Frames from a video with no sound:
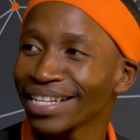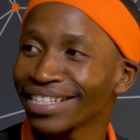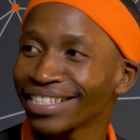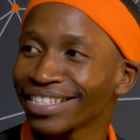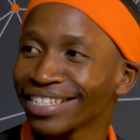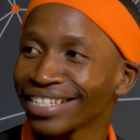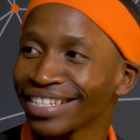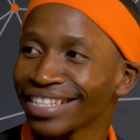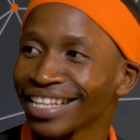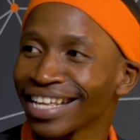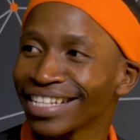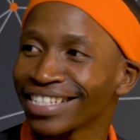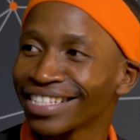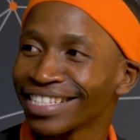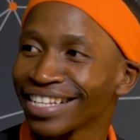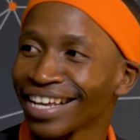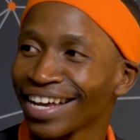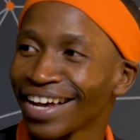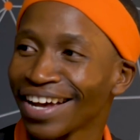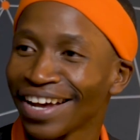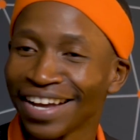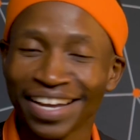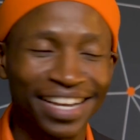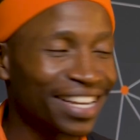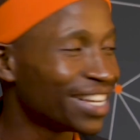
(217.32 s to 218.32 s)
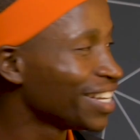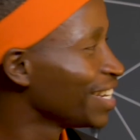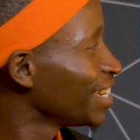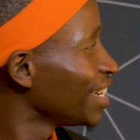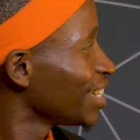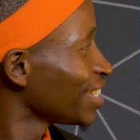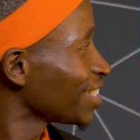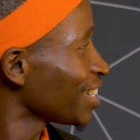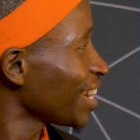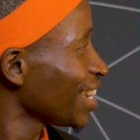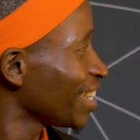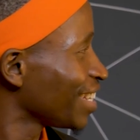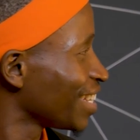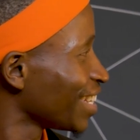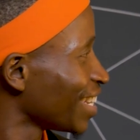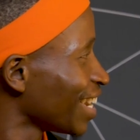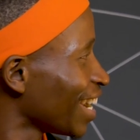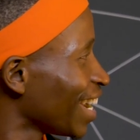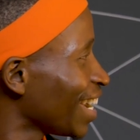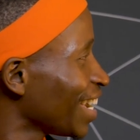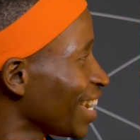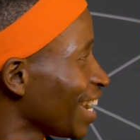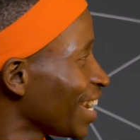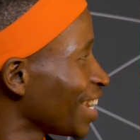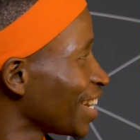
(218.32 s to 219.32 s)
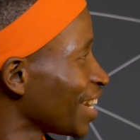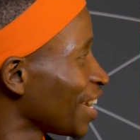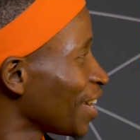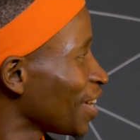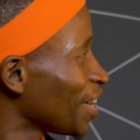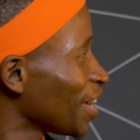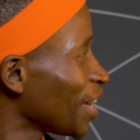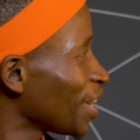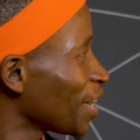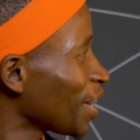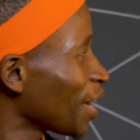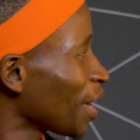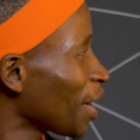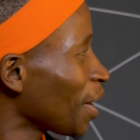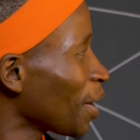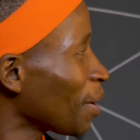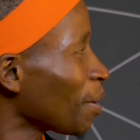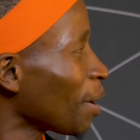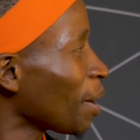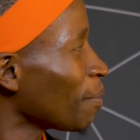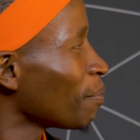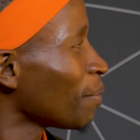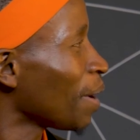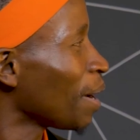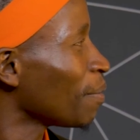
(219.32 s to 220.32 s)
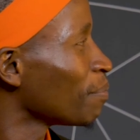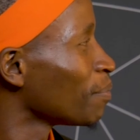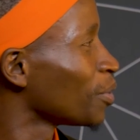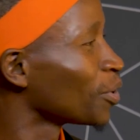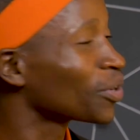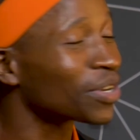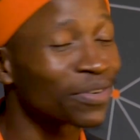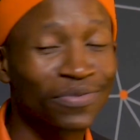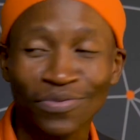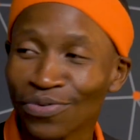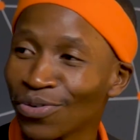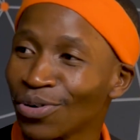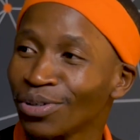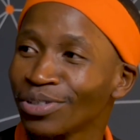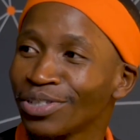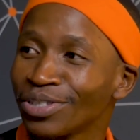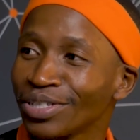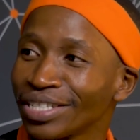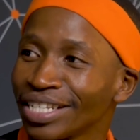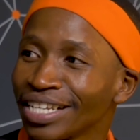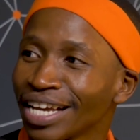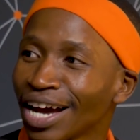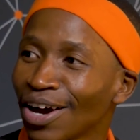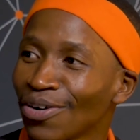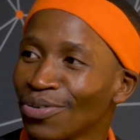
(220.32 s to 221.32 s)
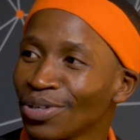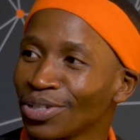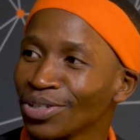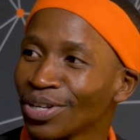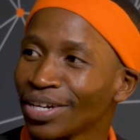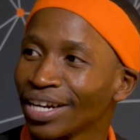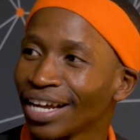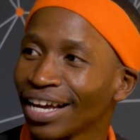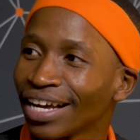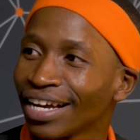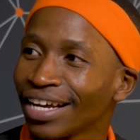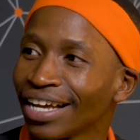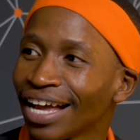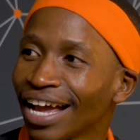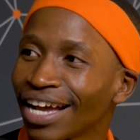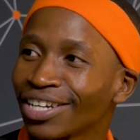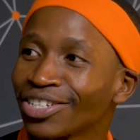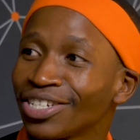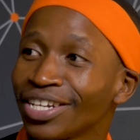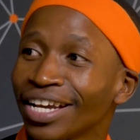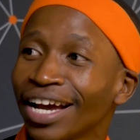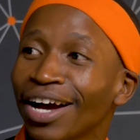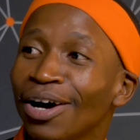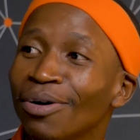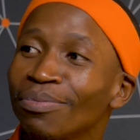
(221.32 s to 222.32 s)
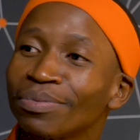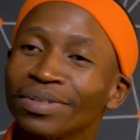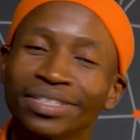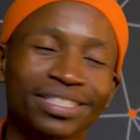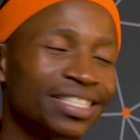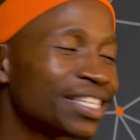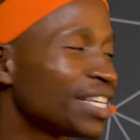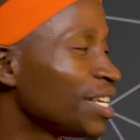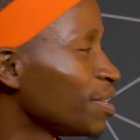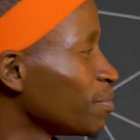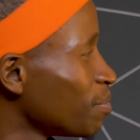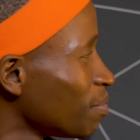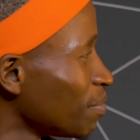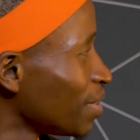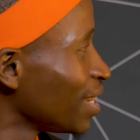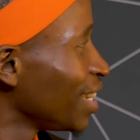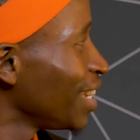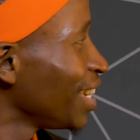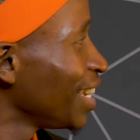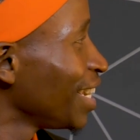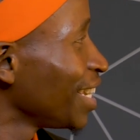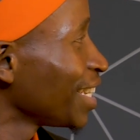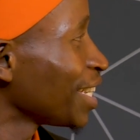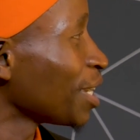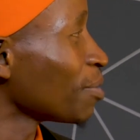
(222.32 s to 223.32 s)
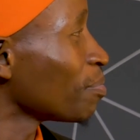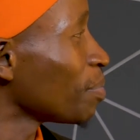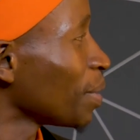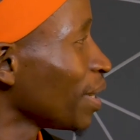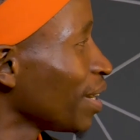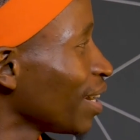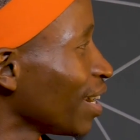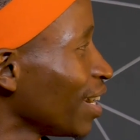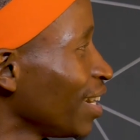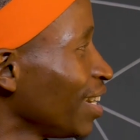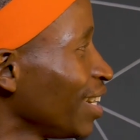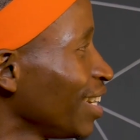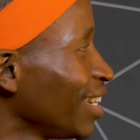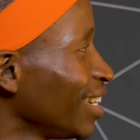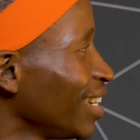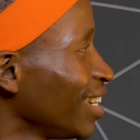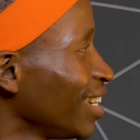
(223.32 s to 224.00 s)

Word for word: that's that's uh, shaky, hey, and, uh, and uh, I'm, I'm looking forward to seeing how he's gonna actually help the team get better.